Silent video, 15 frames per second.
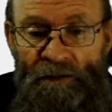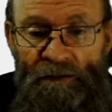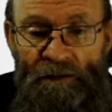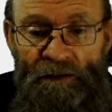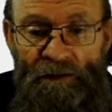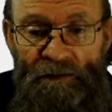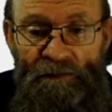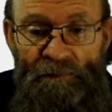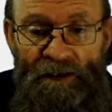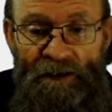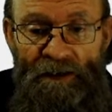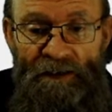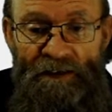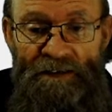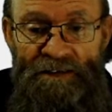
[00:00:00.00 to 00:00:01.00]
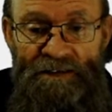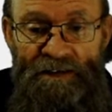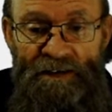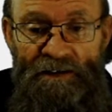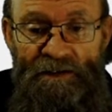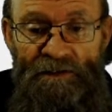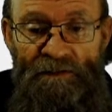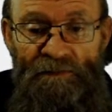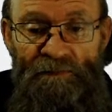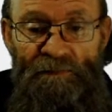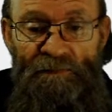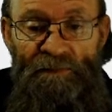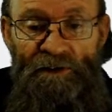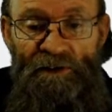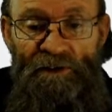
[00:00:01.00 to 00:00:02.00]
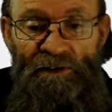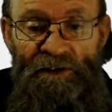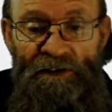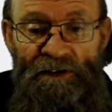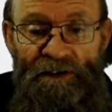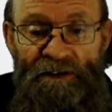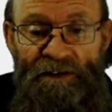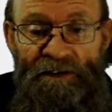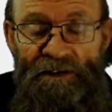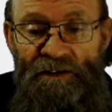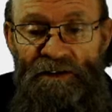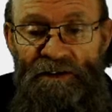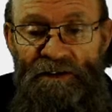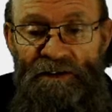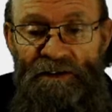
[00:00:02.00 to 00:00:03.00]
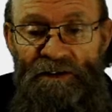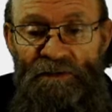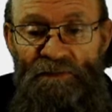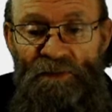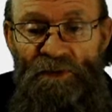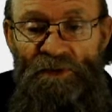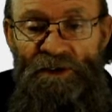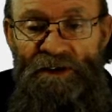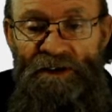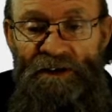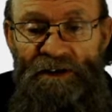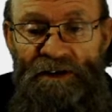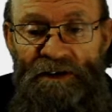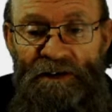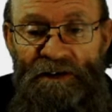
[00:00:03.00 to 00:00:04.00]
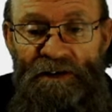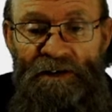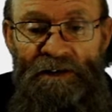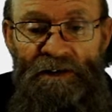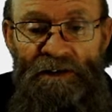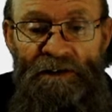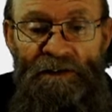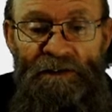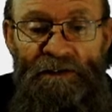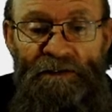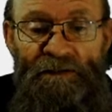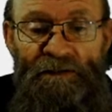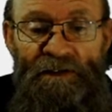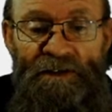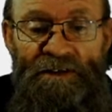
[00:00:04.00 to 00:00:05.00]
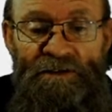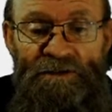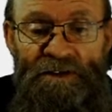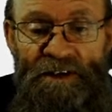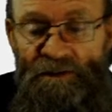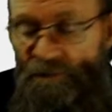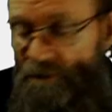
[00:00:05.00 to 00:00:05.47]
Okay, in my case now we're looking at the boarding. Let's use that